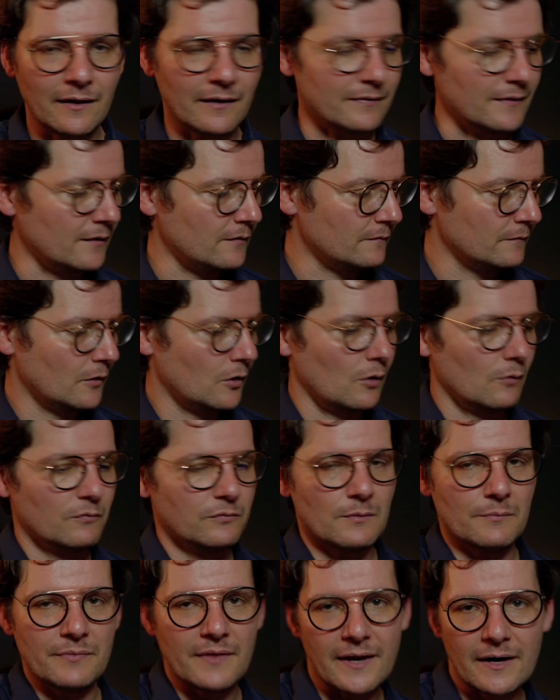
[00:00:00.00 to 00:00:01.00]
and then go
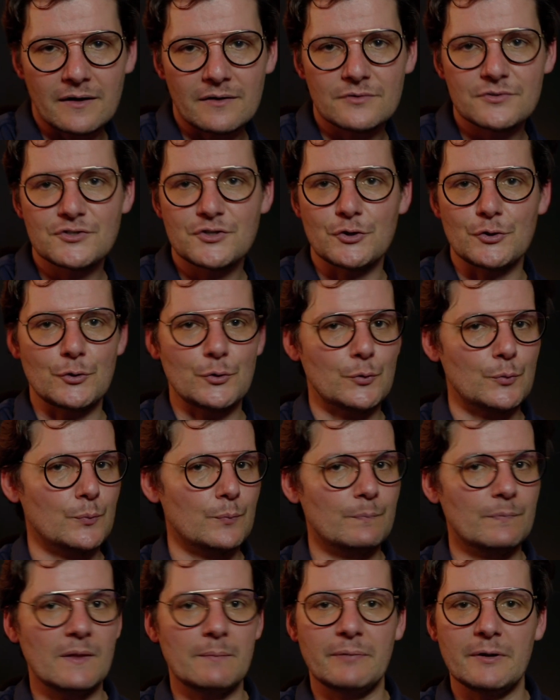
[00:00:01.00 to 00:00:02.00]
from there
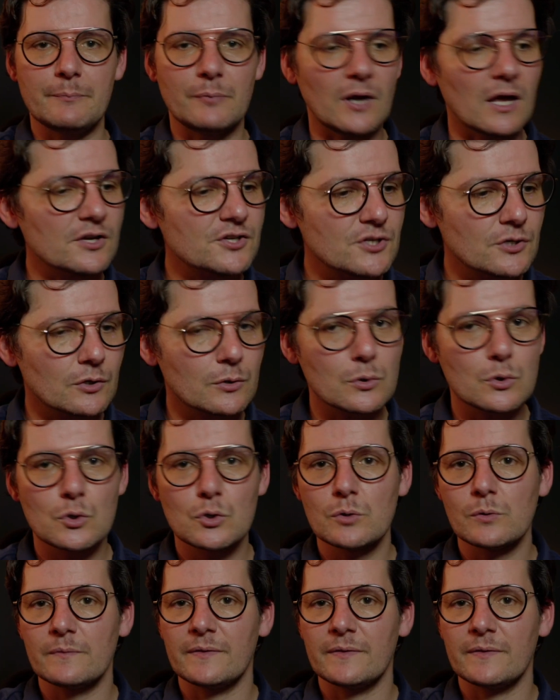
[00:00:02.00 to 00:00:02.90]
to the pre-production crew,